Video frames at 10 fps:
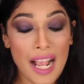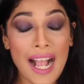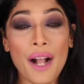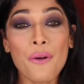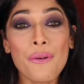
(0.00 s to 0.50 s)

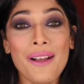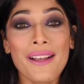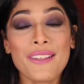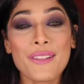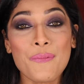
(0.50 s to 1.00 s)
How
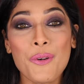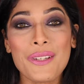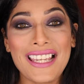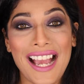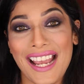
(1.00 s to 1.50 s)
the
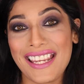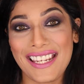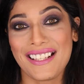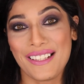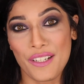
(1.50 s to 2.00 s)
smoky eye
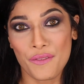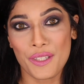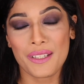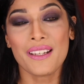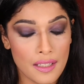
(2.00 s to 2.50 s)
gets lifted.